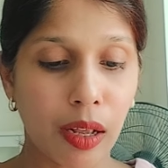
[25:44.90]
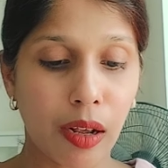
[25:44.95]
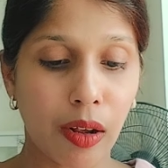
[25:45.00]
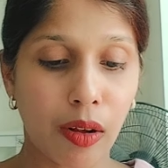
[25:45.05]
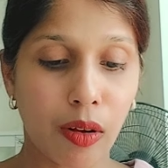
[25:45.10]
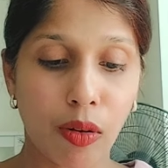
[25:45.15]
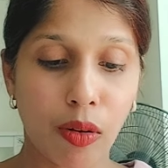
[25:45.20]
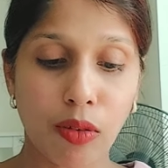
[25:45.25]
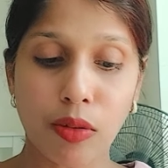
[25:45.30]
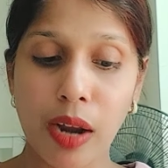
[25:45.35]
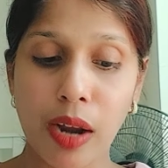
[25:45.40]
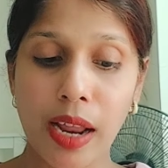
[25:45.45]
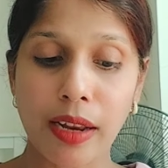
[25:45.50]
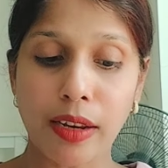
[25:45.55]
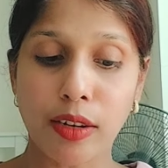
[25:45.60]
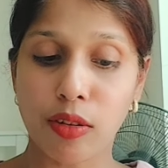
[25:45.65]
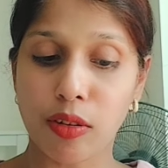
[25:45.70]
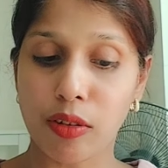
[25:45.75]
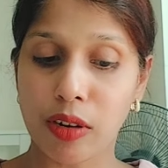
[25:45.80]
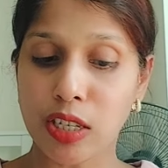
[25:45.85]
Contrary
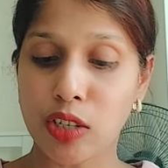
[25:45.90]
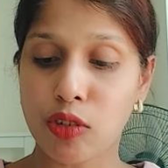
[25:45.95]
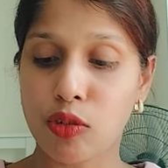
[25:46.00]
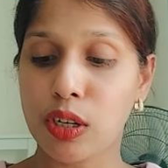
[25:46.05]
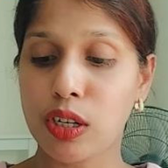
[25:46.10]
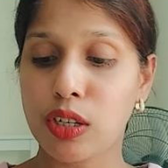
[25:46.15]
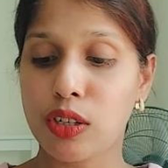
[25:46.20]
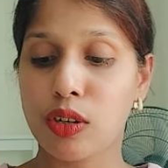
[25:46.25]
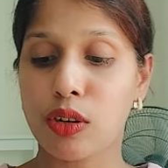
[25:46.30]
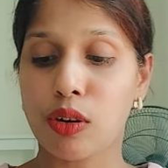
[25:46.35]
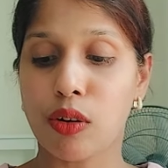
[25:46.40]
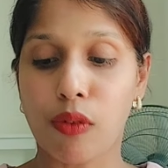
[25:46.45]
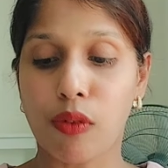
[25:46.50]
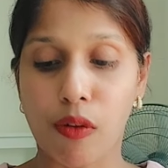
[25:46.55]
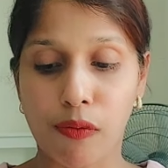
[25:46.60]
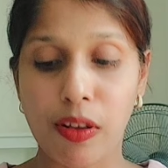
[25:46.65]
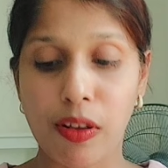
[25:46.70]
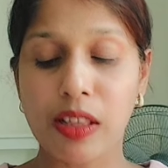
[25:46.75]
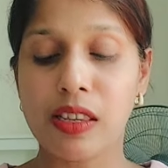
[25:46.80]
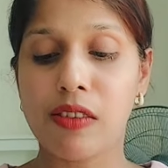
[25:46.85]
to the restriction of
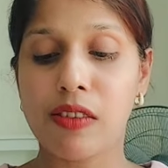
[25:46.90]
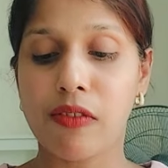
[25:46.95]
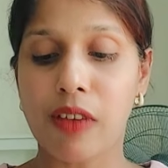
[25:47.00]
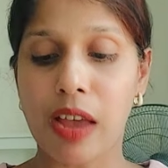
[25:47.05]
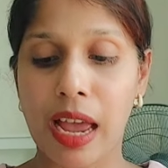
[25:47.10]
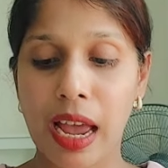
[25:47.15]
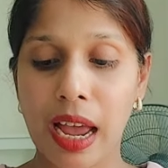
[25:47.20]
Offensive